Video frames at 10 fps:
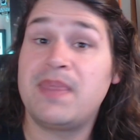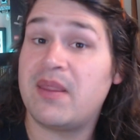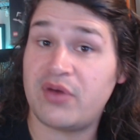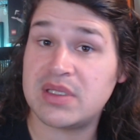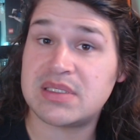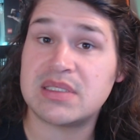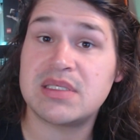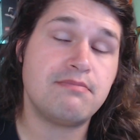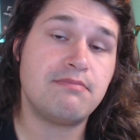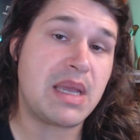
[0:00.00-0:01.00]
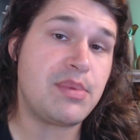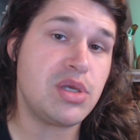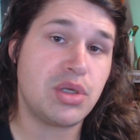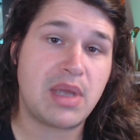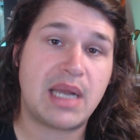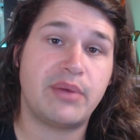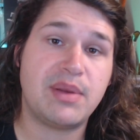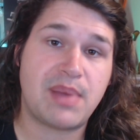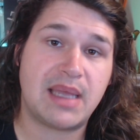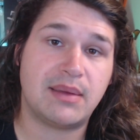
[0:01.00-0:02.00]
For instance, maybe you know how to
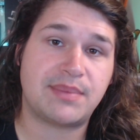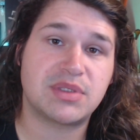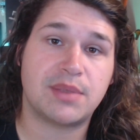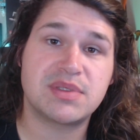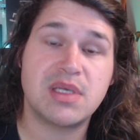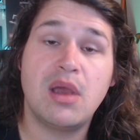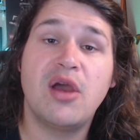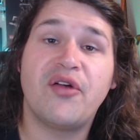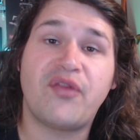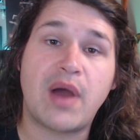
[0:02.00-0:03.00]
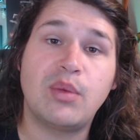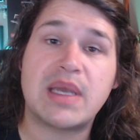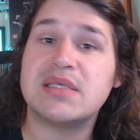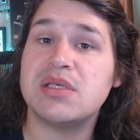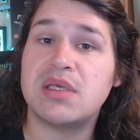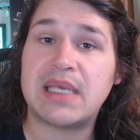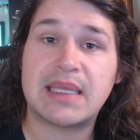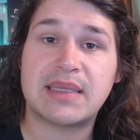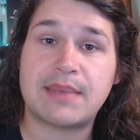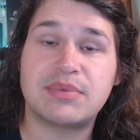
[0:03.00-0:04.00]
repair laptops. Find ways you can
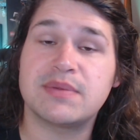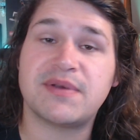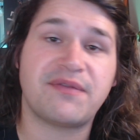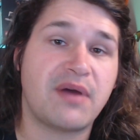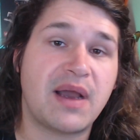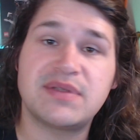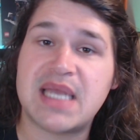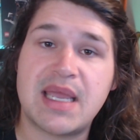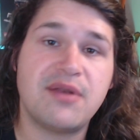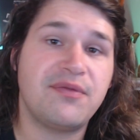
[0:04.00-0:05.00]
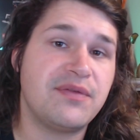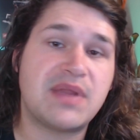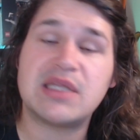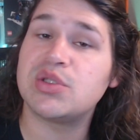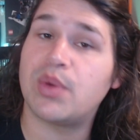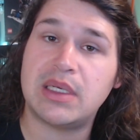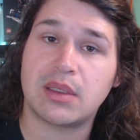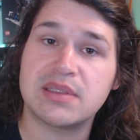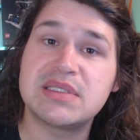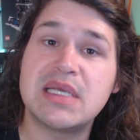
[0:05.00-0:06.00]
get laptops for 5, 10, 15, 20
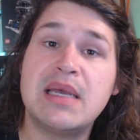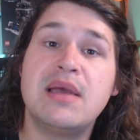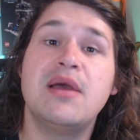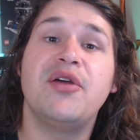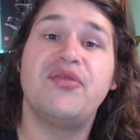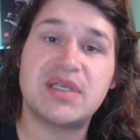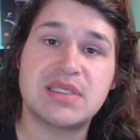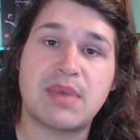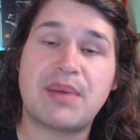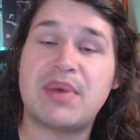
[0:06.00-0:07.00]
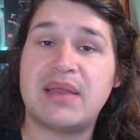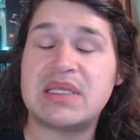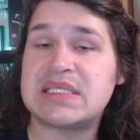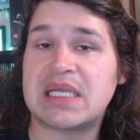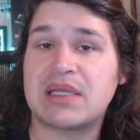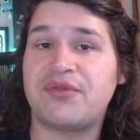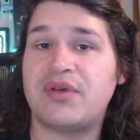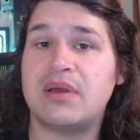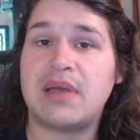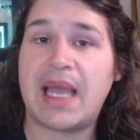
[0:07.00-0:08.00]
dollars, fix them up and then sell them
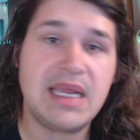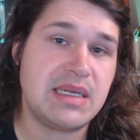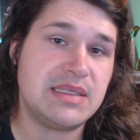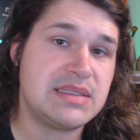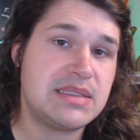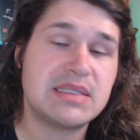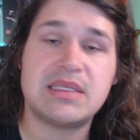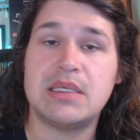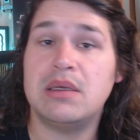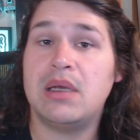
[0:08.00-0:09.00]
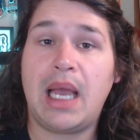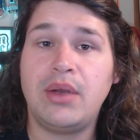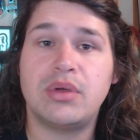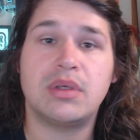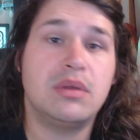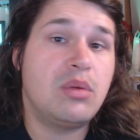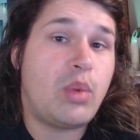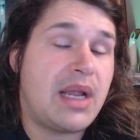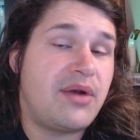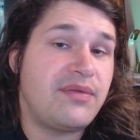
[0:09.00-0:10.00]
for 80, 60, $100,
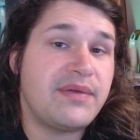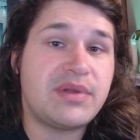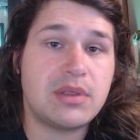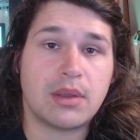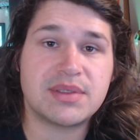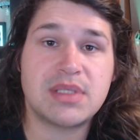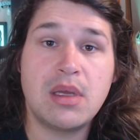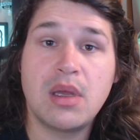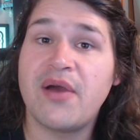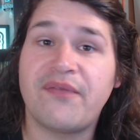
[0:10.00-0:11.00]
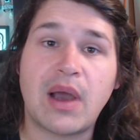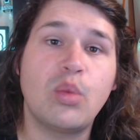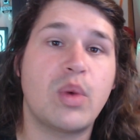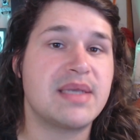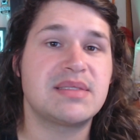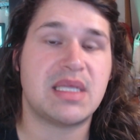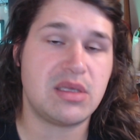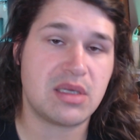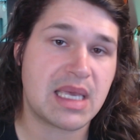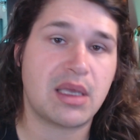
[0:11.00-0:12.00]
$150. Find ways that you
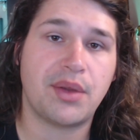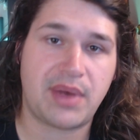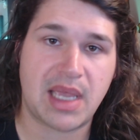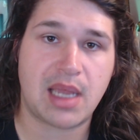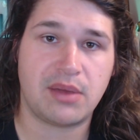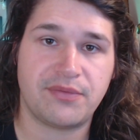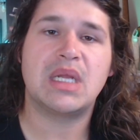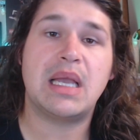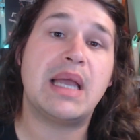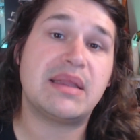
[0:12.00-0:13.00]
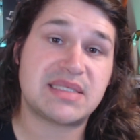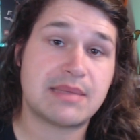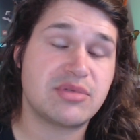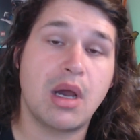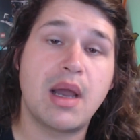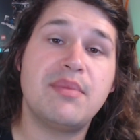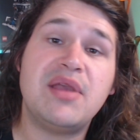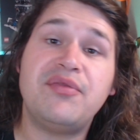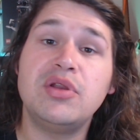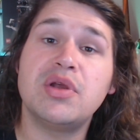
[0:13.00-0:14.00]
can get creative. At the same time,
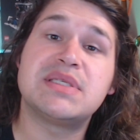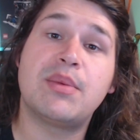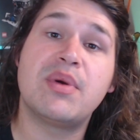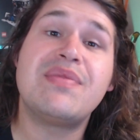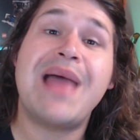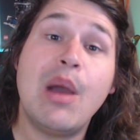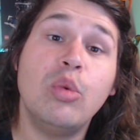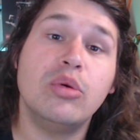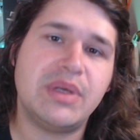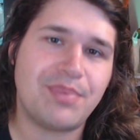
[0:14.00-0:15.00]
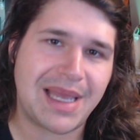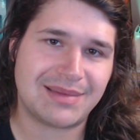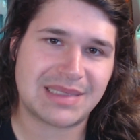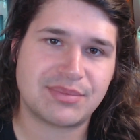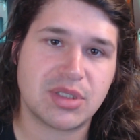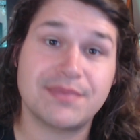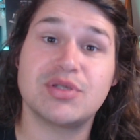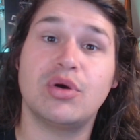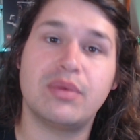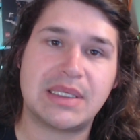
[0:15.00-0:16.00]
if you know someone that will repair laptops
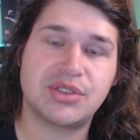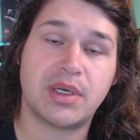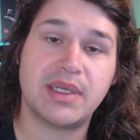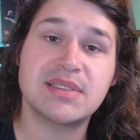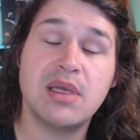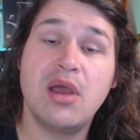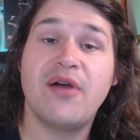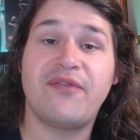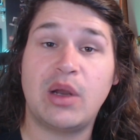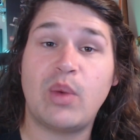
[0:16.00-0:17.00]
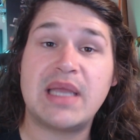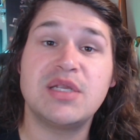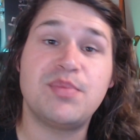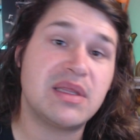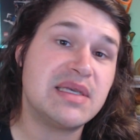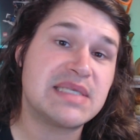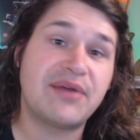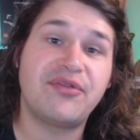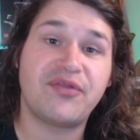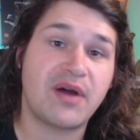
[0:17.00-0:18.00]
or electronics, find a way to pick these
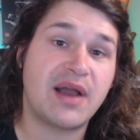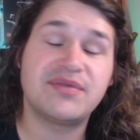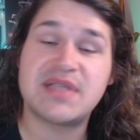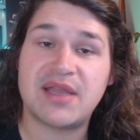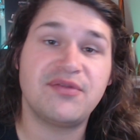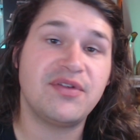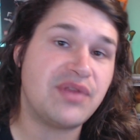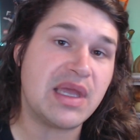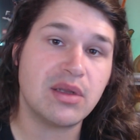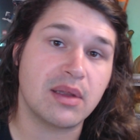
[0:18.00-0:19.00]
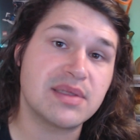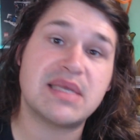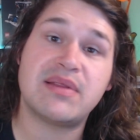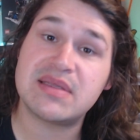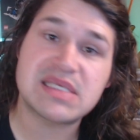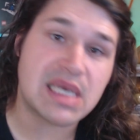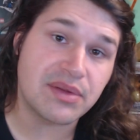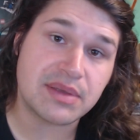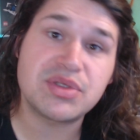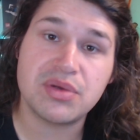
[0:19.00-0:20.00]
up for $5, $10, $15 and then sell
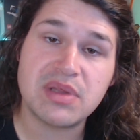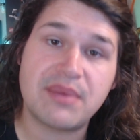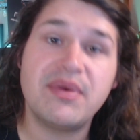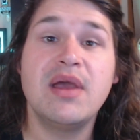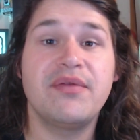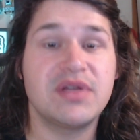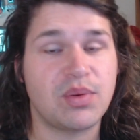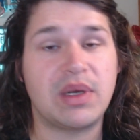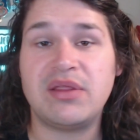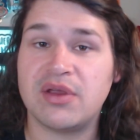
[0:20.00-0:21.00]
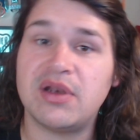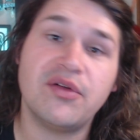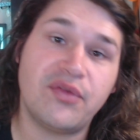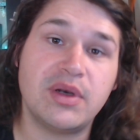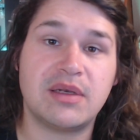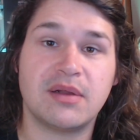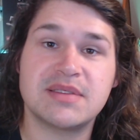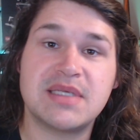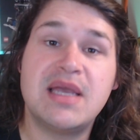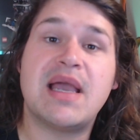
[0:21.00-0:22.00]
them to them for $20, $30 or
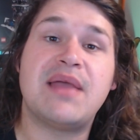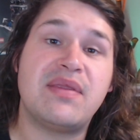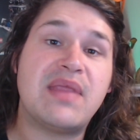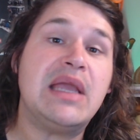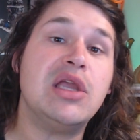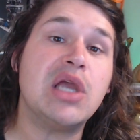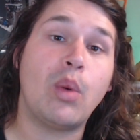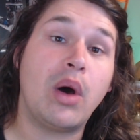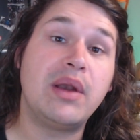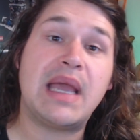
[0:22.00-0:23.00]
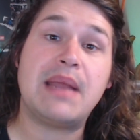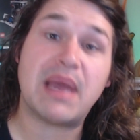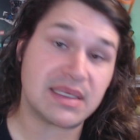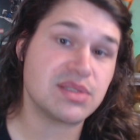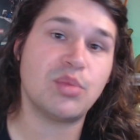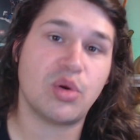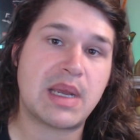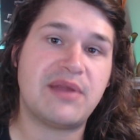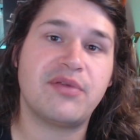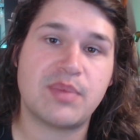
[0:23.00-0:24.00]
$40 and then they can go on and make some more
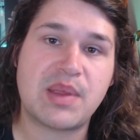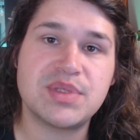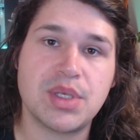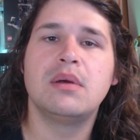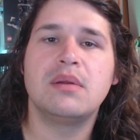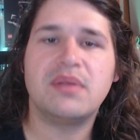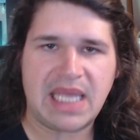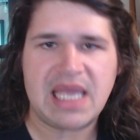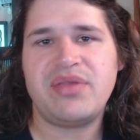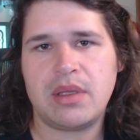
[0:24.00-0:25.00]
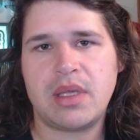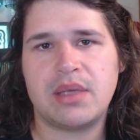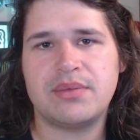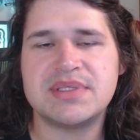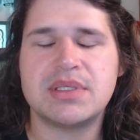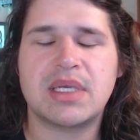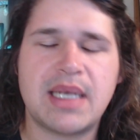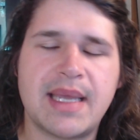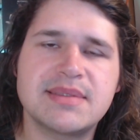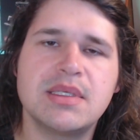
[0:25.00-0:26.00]
money from them too. The key thing here is to
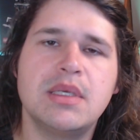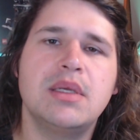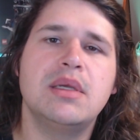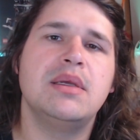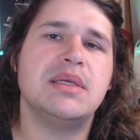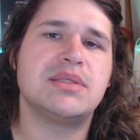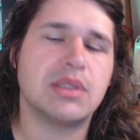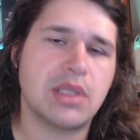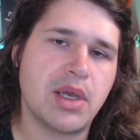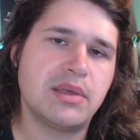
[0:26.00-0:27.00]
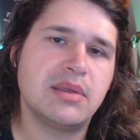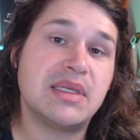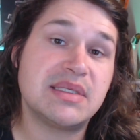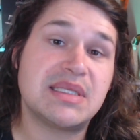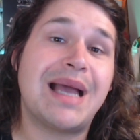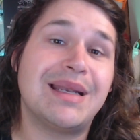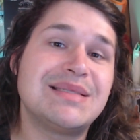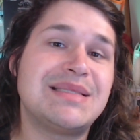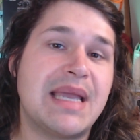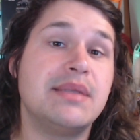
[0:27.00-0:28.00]
connect, is to learn and is to
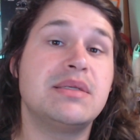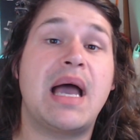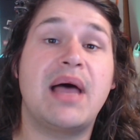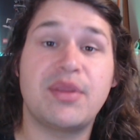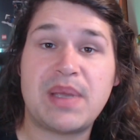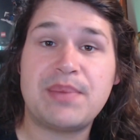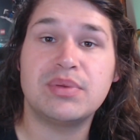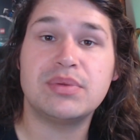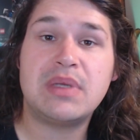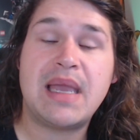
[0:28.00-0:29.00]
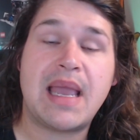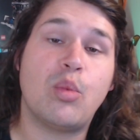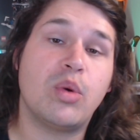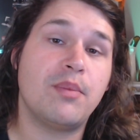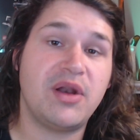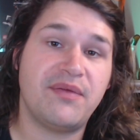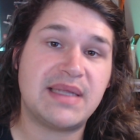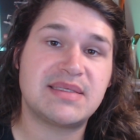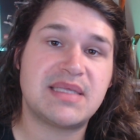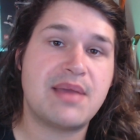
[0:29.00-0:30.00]
understand other people and what
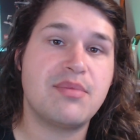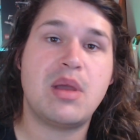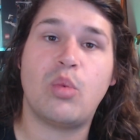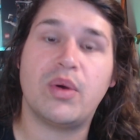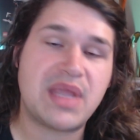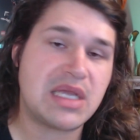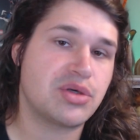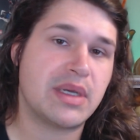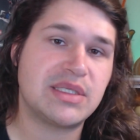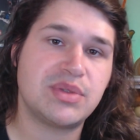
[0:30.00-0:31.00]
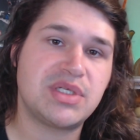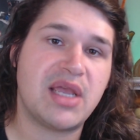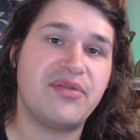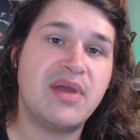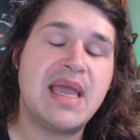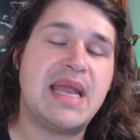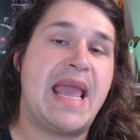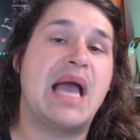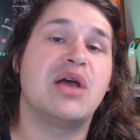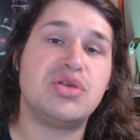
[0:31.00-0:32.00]
motivates them, what they're trying to achieve and
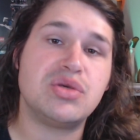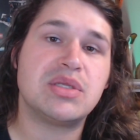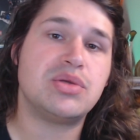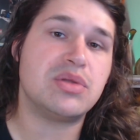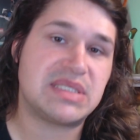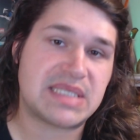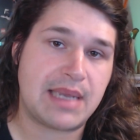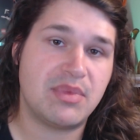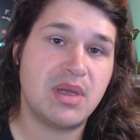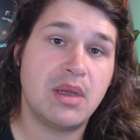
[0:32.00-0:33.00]
how you can do the same.